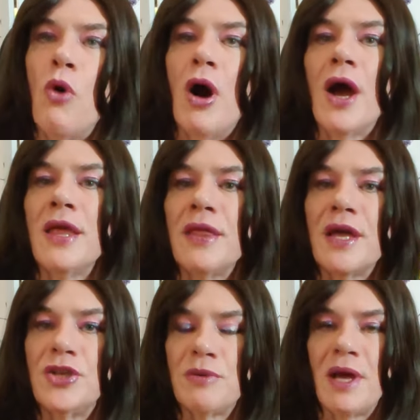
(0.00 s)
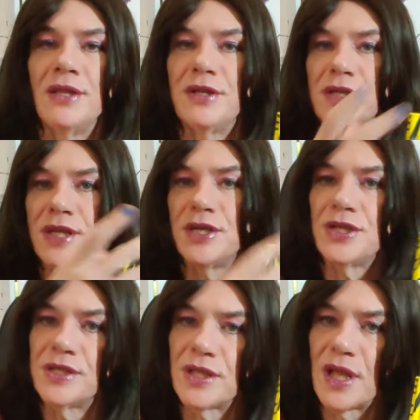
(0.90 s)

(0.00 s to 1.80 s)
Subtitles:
why they made the decisions